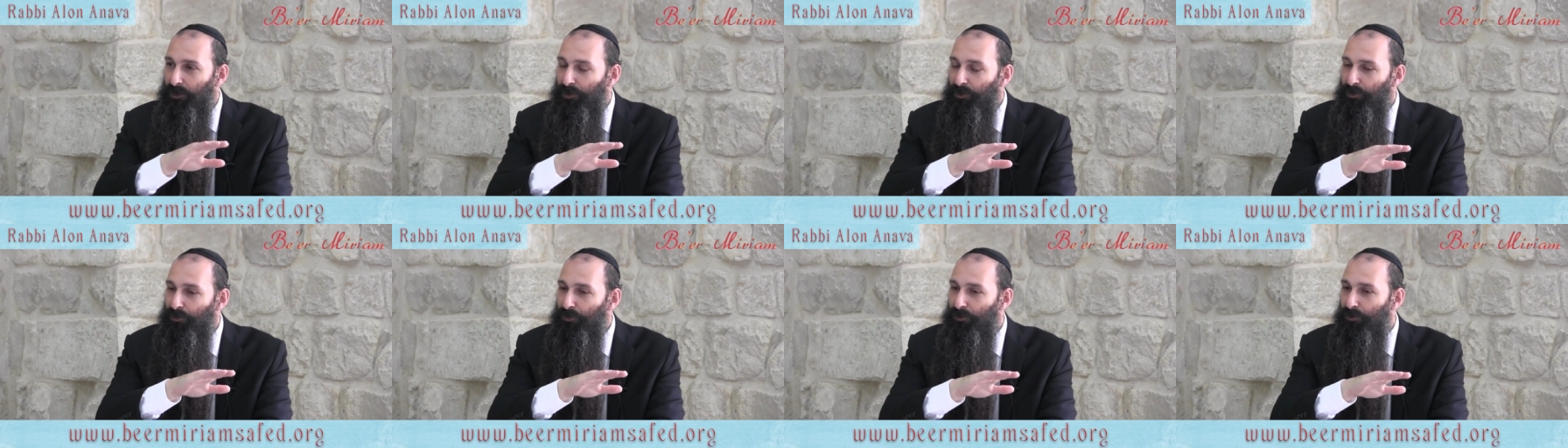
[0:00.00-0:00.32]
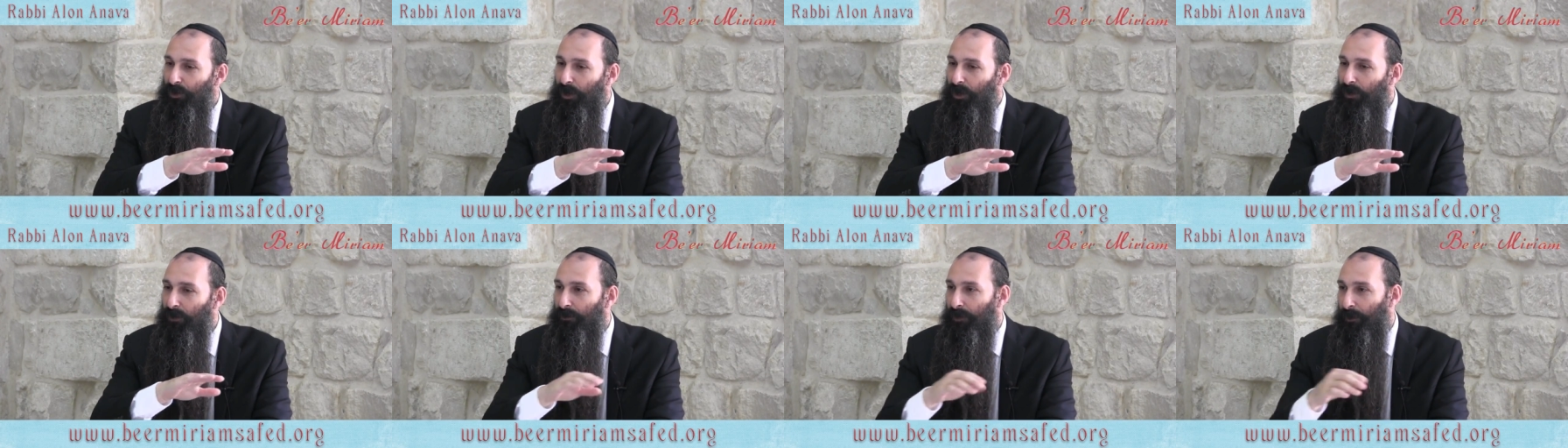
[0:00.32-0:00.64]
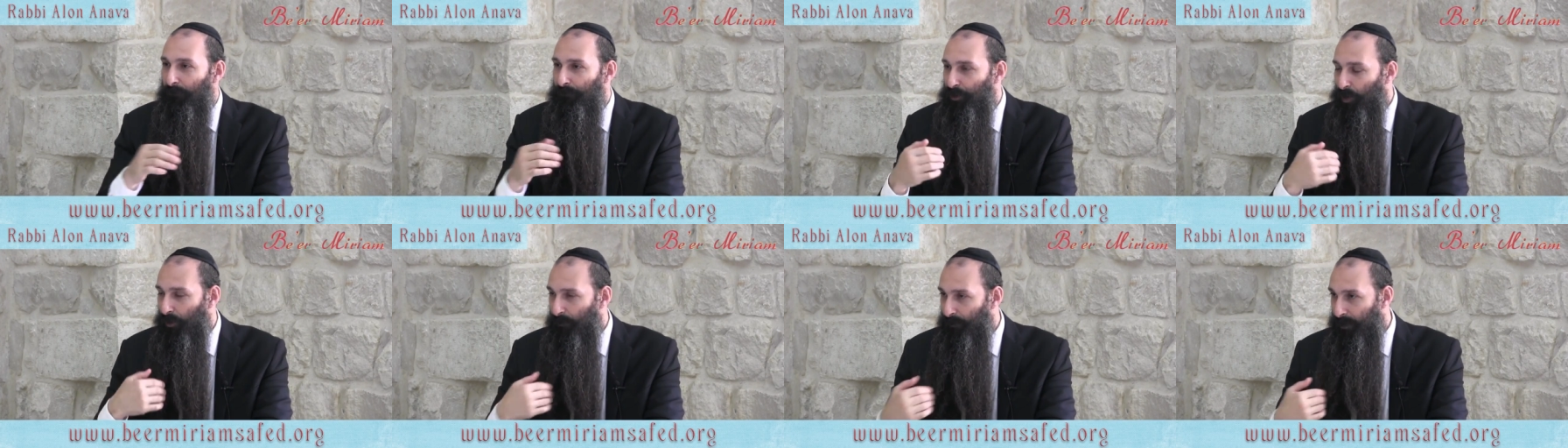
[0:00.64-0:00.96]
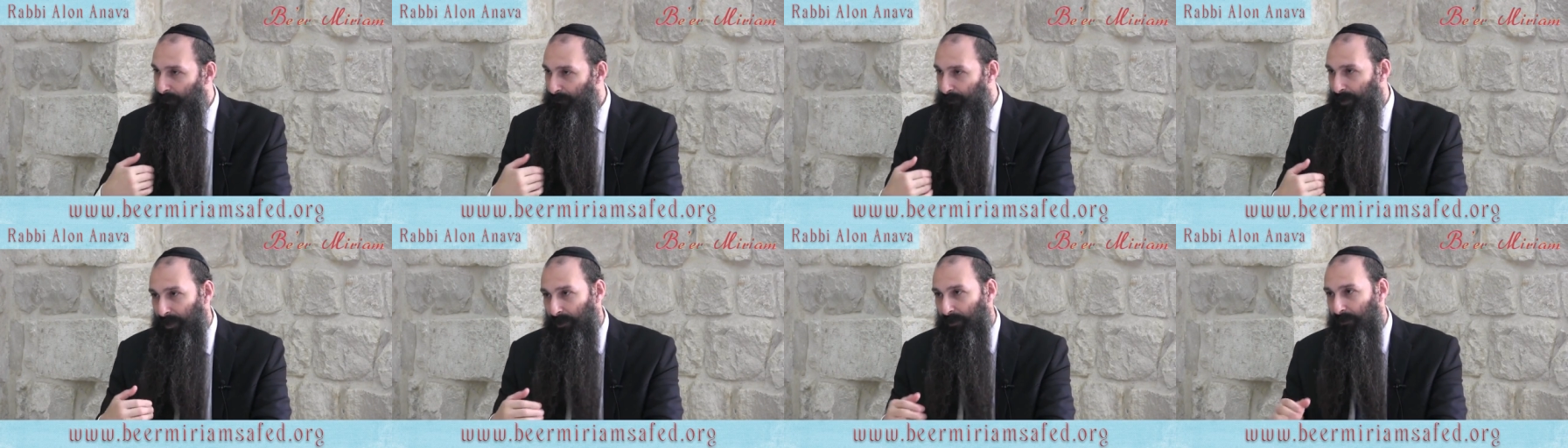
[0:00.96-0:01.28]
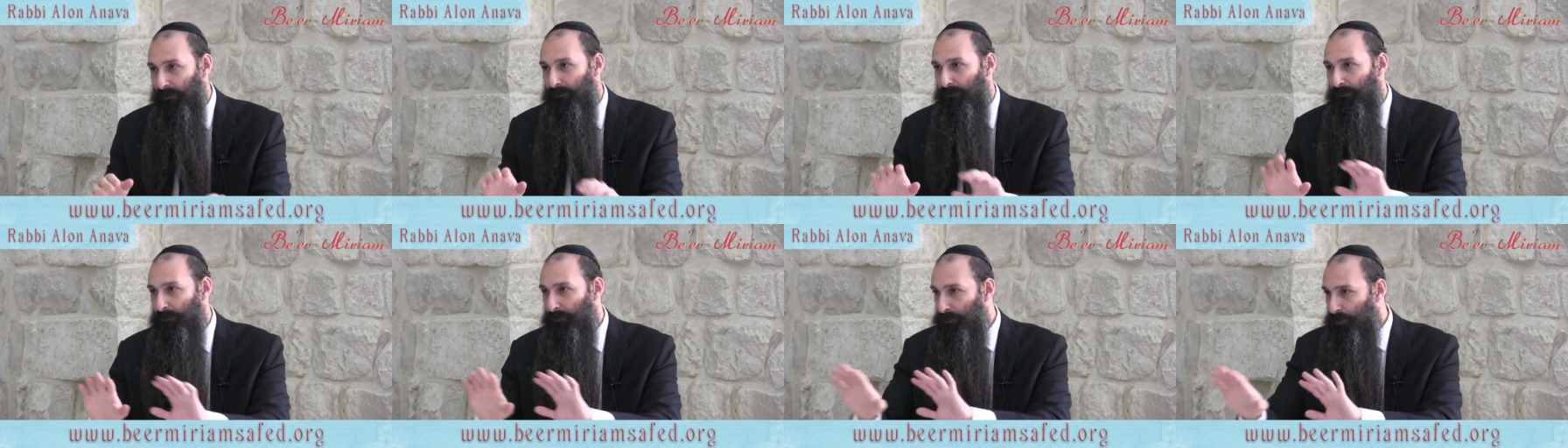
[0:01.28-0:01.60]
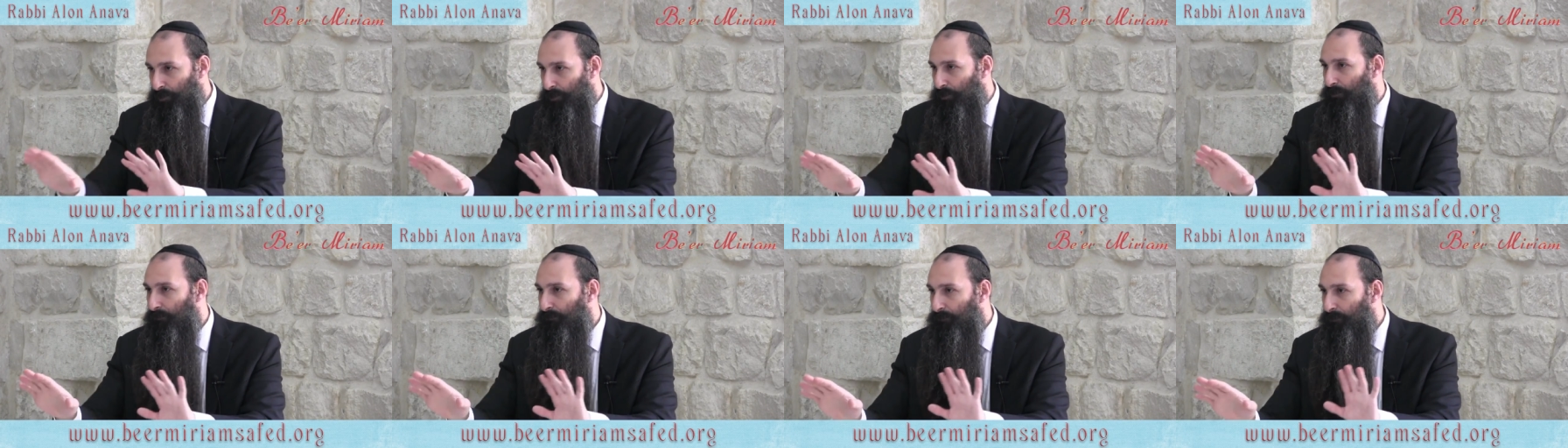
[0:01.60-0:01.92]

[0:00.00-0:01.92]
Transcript: You are, I'm talking about me, not you.